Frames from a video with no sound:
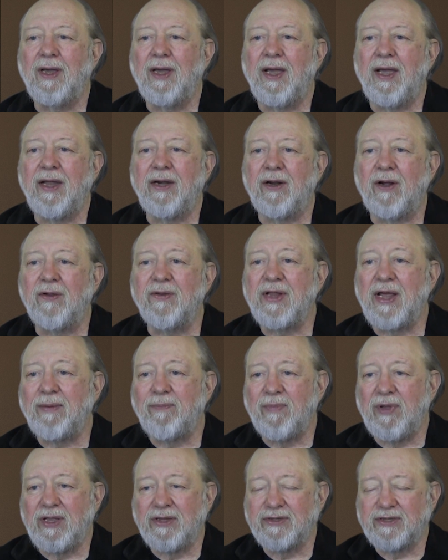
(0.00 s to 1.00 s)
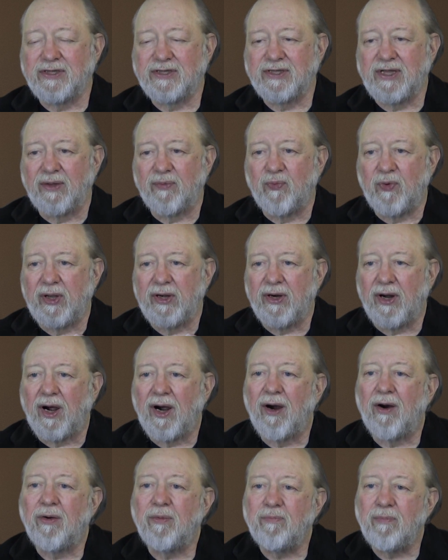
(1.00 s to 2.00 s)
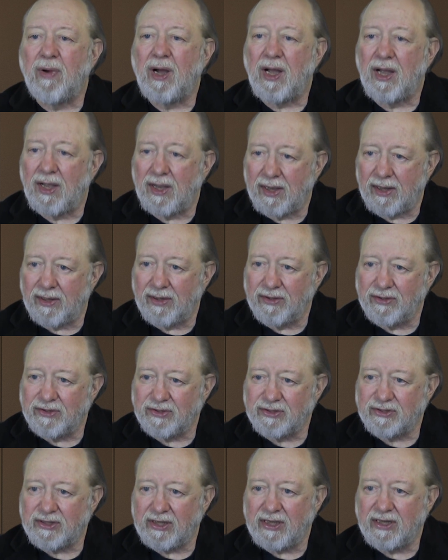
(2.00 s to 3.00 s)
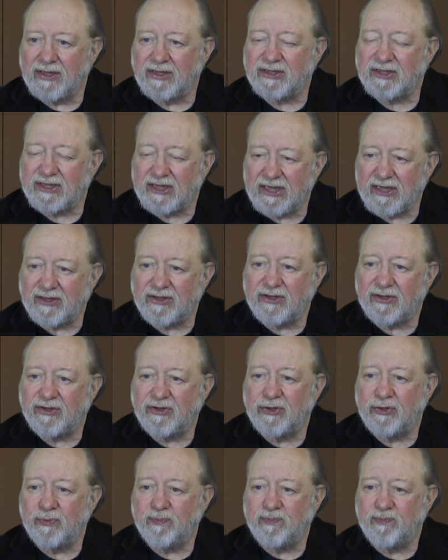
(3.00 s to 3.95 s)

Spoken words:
And all that means is that when our minds intend to